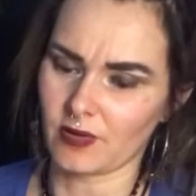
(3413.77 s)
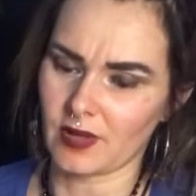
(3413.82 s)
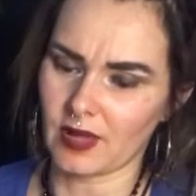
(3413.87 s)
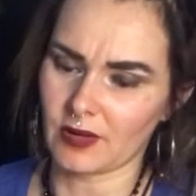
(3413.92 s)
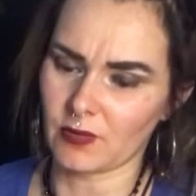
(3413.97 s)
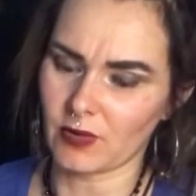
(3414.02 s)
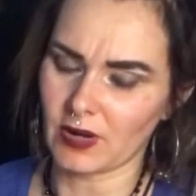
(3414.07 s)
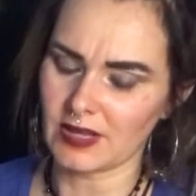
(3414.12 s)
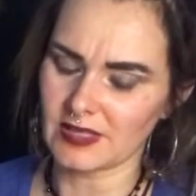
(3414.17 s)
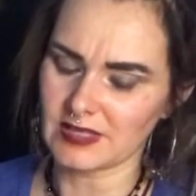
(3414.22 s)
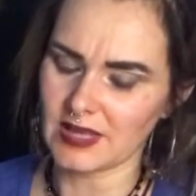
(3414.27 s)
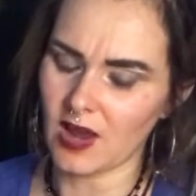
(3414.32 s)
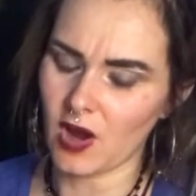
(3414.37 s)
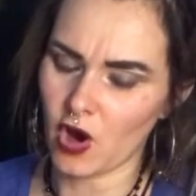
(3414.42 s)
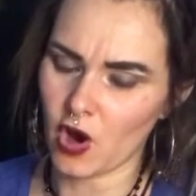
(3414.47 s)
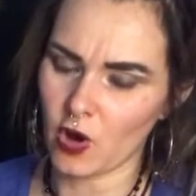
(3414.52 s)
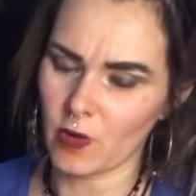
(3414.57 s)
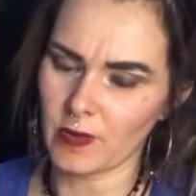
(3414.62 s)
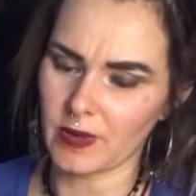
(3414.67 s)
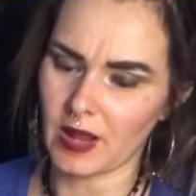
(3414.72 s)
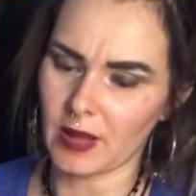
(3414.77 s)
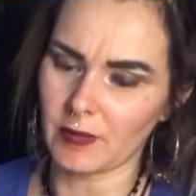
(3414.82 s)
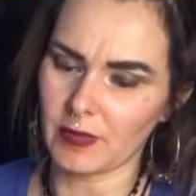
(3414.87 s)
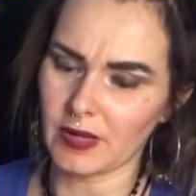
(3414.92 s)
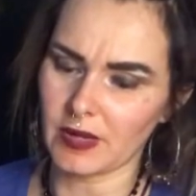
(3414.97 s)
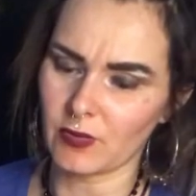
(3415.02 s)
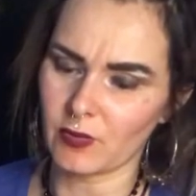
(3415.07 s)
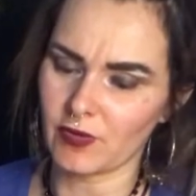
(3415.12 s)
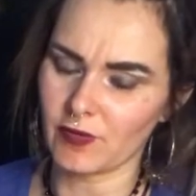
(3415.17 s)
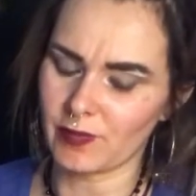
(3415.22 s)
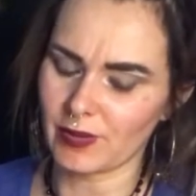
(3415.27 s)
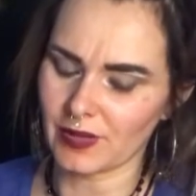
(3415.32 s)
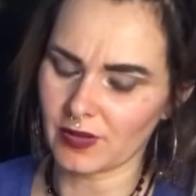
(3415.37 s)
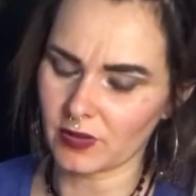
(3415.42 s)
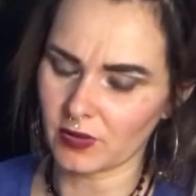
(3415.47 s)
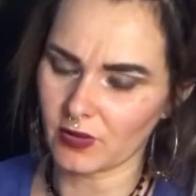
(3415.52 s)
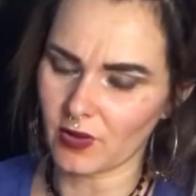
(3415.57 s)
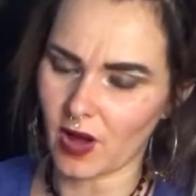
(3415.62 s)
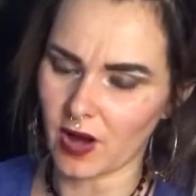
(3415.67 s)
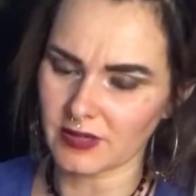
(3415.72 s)
Like when I say hermit, I mean we've been
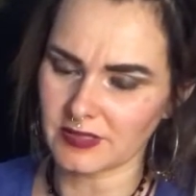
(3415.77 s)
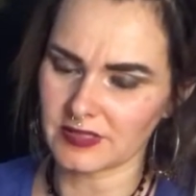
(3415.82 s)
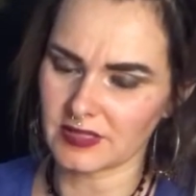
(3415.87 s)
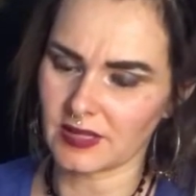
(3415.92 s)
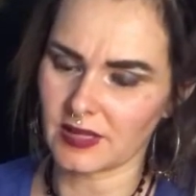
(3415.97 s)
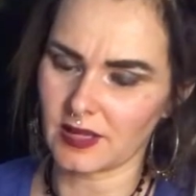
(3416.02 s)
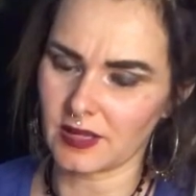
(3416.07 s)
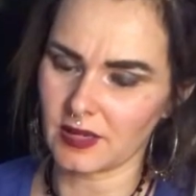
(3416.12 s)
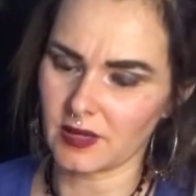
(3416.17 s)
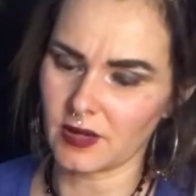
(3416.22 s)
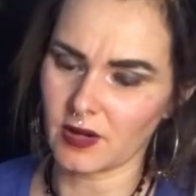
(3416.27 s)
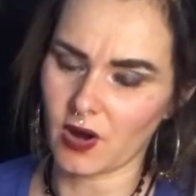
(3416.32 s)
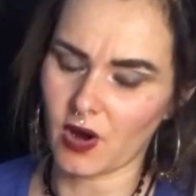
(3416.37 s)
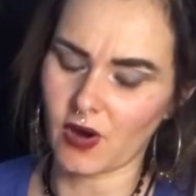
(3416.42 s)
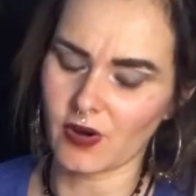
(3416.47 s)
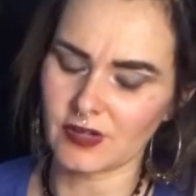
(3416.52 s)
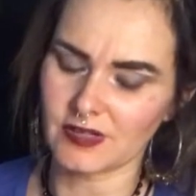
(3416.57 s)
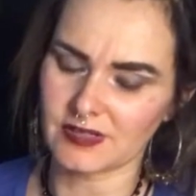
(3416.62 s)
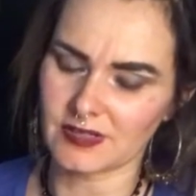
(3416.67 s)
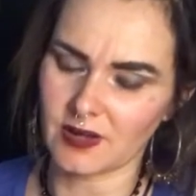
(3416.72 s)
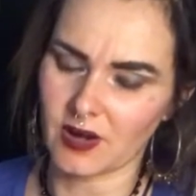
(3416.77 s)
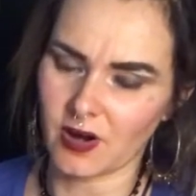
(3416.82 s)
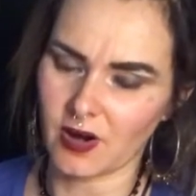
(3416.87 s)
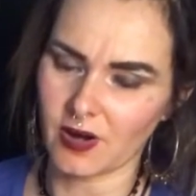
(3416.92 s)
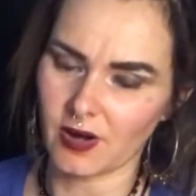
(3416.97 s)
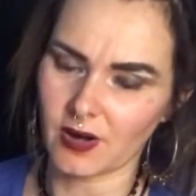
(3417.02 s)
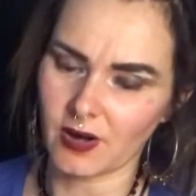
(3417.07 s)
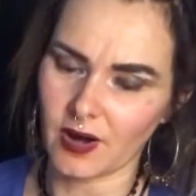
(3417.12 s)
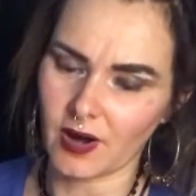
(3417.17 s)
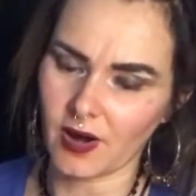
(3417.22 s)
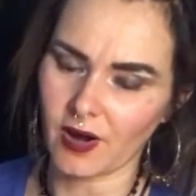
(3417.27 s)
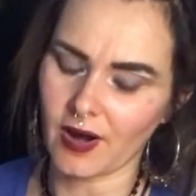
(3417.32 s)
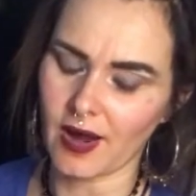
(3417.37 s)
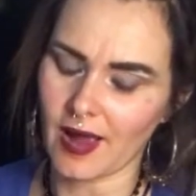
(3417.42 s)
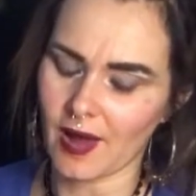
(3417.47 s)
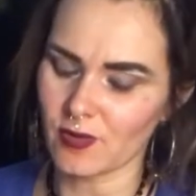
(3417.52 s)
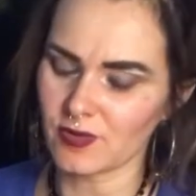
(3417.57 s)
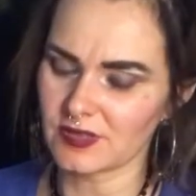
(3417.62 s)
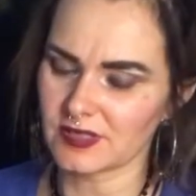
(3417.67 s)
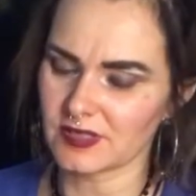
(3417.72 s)
locked in our
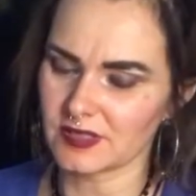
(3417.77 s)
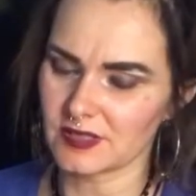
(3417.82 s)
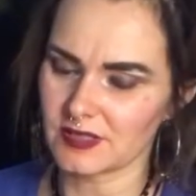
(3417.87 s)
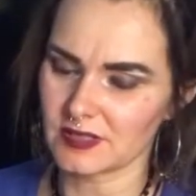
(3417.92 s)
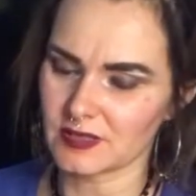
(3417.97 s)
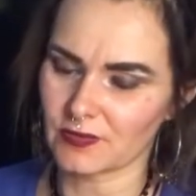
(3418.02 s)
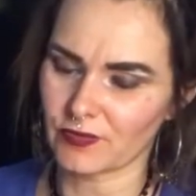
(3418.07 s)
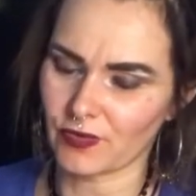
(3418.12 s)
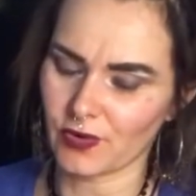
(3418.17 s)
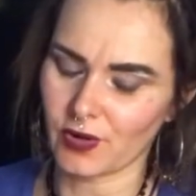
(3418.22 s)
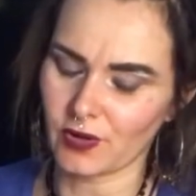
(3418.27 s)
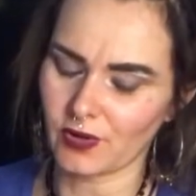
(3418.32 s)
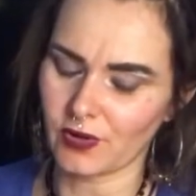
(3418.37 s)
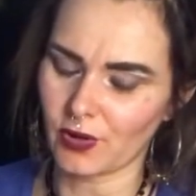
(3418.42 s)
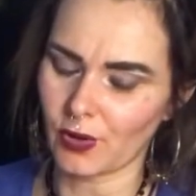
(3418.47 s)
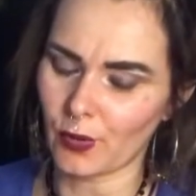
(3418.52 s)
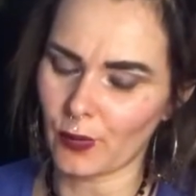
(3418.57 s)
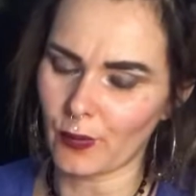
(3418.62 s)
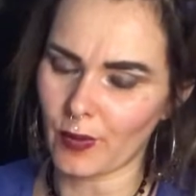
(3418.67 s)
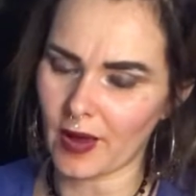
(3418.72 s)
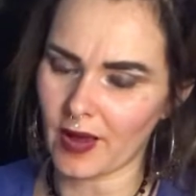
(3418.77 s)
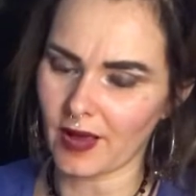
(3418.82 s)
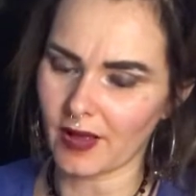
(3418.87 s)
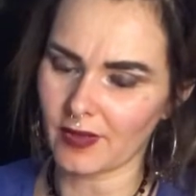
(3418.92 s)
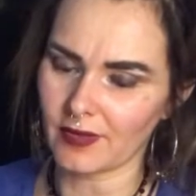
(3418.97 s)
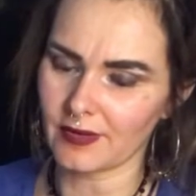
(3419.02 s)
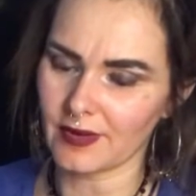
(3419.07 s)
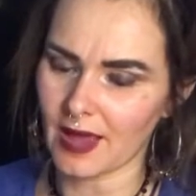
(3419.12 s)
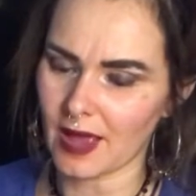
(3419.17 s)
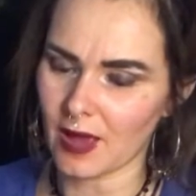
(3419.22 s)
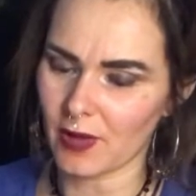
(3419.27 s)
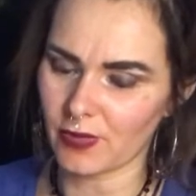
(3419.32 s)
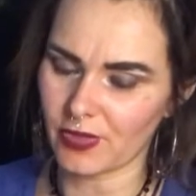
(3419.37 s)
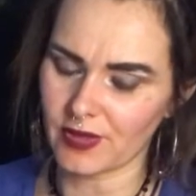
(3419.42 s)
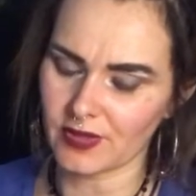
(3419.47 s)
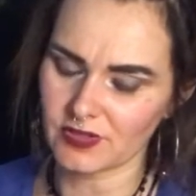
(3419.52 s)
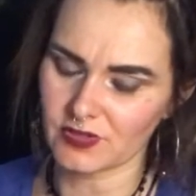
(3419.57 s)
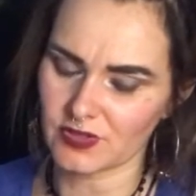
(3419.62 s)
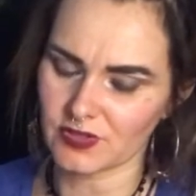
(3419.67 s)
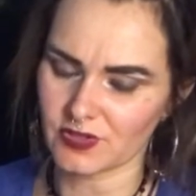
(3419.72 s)
houses for a little while, and now
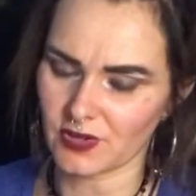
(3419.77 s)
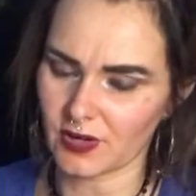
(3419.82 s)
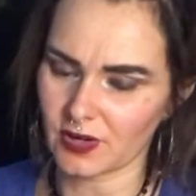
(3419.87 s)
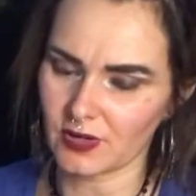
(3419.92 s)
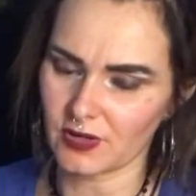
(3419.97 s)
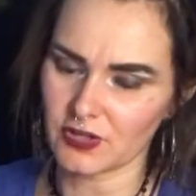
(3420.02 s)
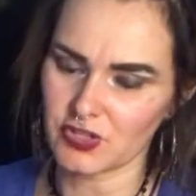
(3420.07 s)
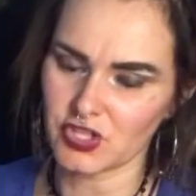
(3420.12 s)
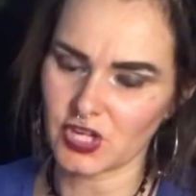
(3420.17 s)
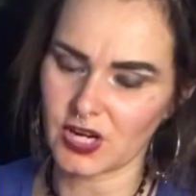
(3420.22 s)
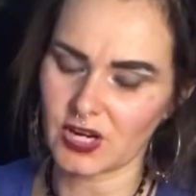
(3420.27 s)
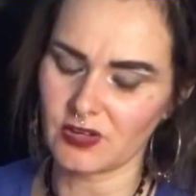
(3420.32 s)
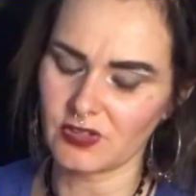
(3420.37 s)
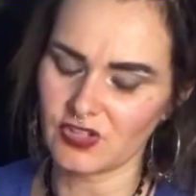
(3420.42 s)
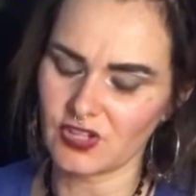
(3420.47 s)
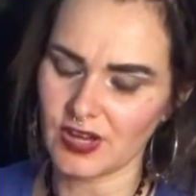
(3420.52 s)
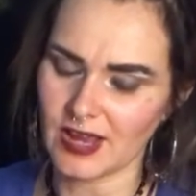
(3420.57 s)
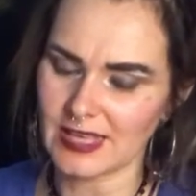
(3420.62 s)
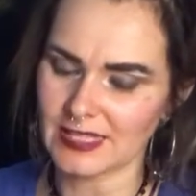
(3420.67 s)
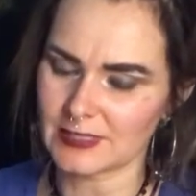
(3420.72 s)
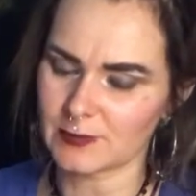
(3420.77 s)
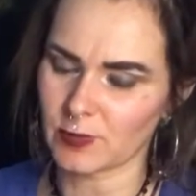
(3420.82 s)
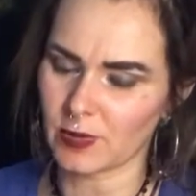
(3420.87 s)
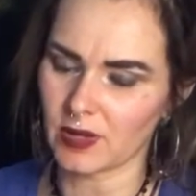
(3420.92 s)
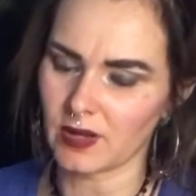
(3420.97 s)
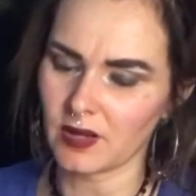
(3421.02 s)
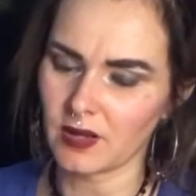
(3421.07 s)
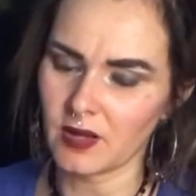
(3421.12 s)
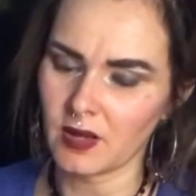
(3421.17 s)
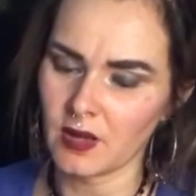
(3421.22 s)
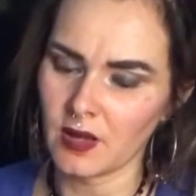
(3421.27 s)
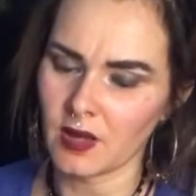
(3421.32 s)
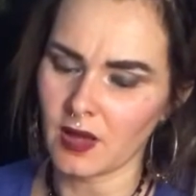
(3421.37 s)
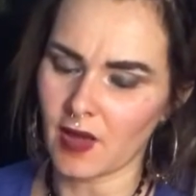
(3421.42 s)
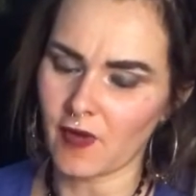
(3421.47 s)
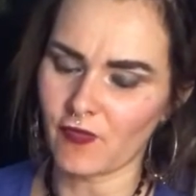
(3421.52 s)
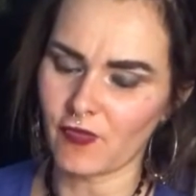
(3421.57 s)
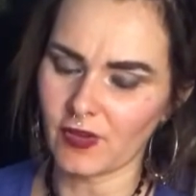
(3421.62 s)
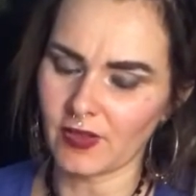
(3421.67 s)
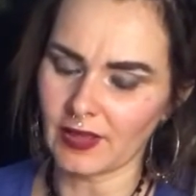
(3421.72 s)
things are starting to change. Yes, but I
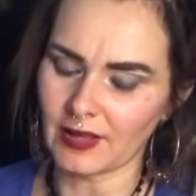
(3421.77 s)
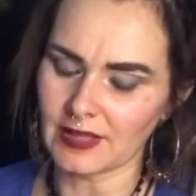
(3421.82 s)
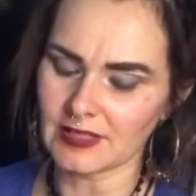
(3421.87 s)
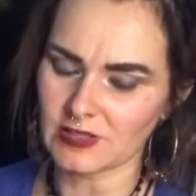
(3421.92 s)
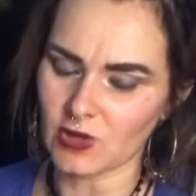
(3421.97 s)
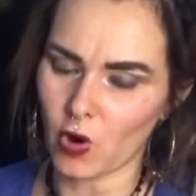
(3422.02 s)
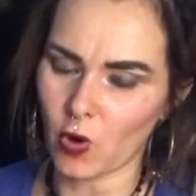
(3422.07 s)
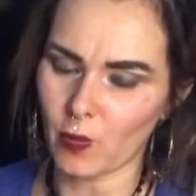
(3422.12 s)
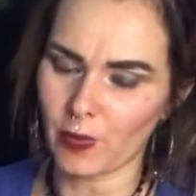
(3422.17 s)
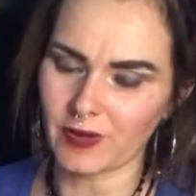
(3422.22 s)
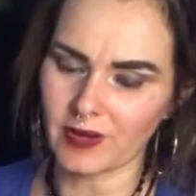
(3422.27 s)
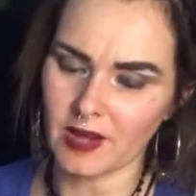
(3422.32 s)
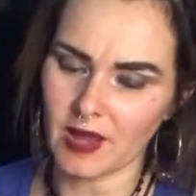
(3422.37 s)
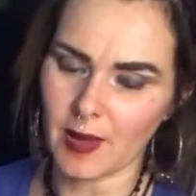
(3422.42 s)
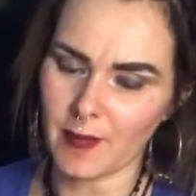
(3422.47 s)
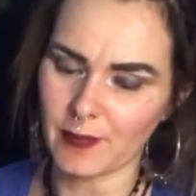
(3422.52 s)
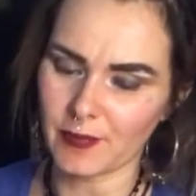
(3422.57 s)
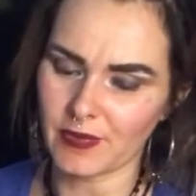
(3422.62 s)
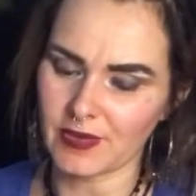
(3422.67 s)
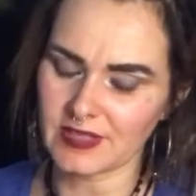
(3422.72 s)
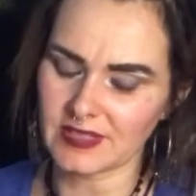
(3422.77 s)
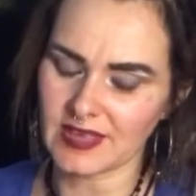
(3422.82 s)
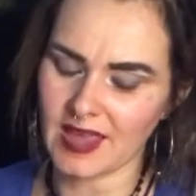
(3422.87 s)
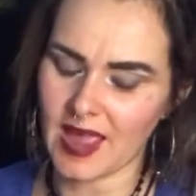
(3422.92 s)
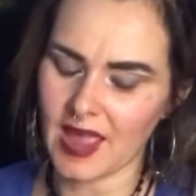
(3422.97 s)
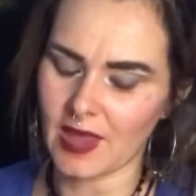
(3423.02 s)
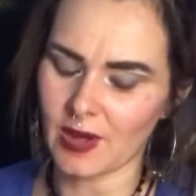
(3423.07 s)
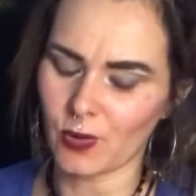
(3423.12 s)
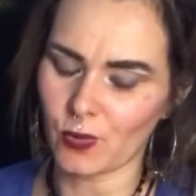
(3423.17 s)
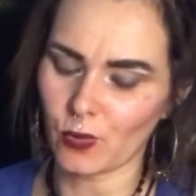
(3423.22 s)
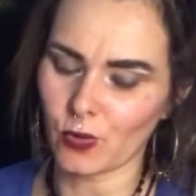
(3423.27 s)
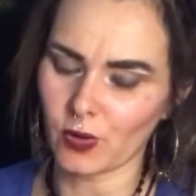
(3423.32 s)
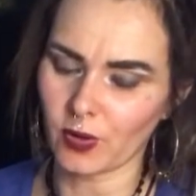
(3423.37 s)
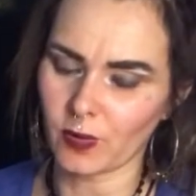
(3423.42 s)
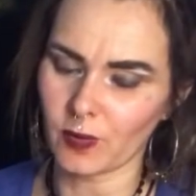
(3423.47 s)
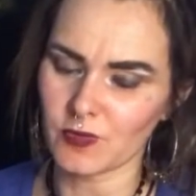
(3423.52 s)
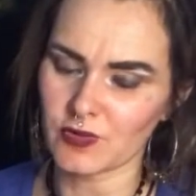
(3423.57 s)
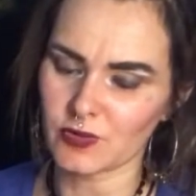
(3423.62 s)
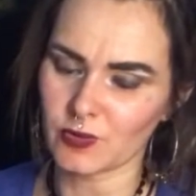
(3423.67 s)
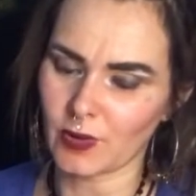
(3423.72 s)
feel like it's opened up this can of
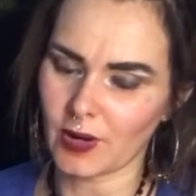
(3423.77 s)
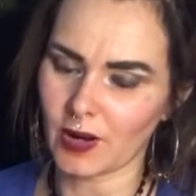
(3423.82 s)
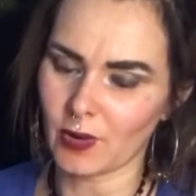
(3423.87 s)
worms where